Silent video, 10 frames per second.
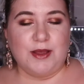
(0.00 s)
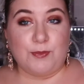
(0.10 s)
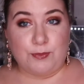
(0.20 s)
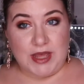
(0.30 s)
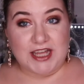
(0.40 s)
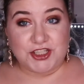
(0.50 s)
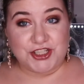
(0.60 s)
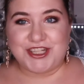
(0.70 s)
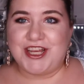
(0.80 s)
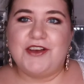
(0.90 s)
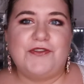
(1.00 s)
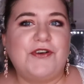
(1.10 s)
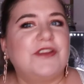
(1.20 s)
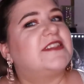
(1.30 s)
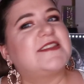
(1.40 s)
match
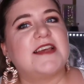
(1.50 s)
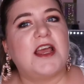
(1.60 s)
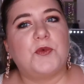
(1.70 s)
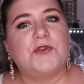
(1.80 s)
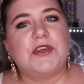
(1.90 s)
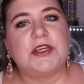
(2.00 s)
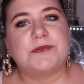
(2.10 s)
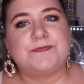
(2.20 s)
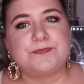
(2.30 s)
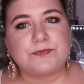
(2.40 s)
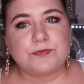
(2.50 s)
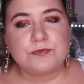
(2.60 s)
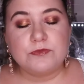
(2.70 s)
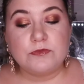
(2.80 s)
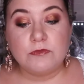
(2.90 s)
for this time of year
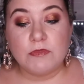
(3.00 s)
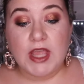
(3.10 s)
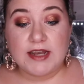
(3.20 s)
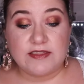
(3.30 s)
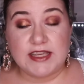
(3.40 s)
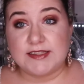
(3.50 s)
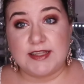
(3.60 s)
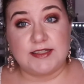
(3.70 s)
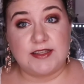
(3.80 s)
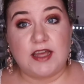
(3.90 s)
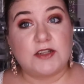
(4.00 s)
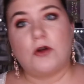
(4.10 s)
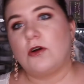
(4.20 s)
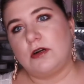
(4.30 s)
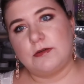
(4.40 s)
and things like that.
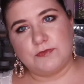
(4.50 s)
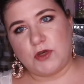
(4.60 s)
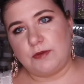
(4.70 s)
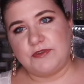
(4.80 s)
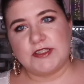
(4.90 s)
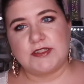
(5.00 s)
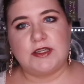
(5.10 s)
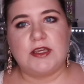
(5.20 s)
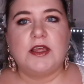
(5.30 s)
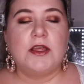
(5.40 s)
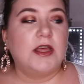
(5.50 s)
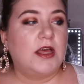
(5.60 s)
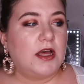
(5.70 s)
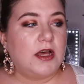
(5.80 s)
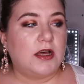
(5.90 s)
Or obviously
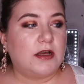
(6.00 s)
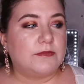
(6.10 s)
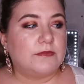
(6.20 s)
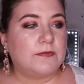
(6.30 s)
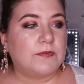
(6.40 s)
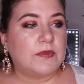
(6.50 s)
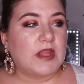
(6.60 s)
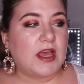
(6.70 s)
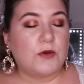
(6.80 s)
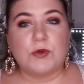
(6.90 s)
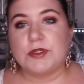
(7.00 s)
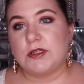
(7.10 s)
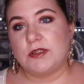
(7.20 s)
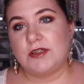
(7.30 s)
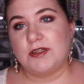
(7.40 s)
I will
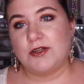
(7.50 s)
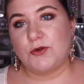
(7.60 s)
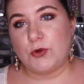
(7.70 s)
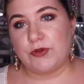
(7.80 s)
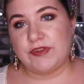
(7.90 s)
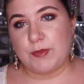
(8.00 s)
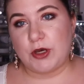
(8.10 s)
roll them